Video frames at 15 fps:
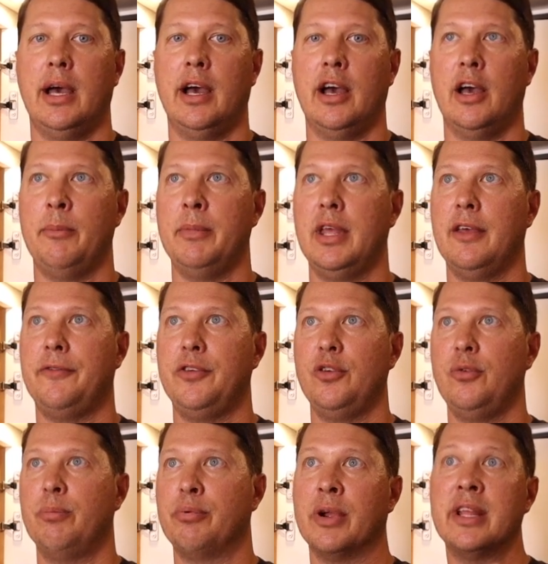Um, if
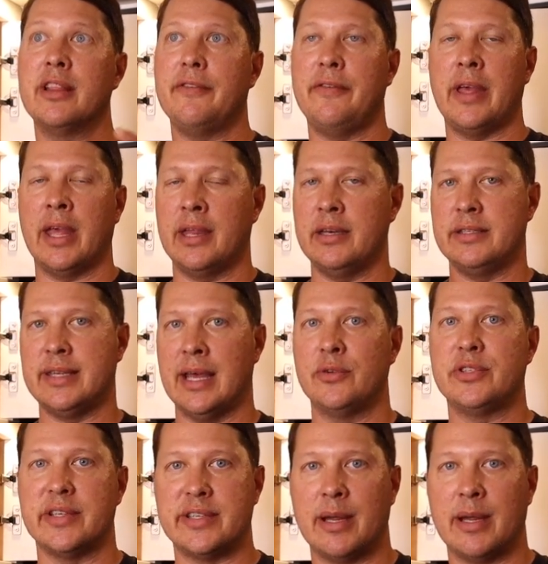you bring the van down to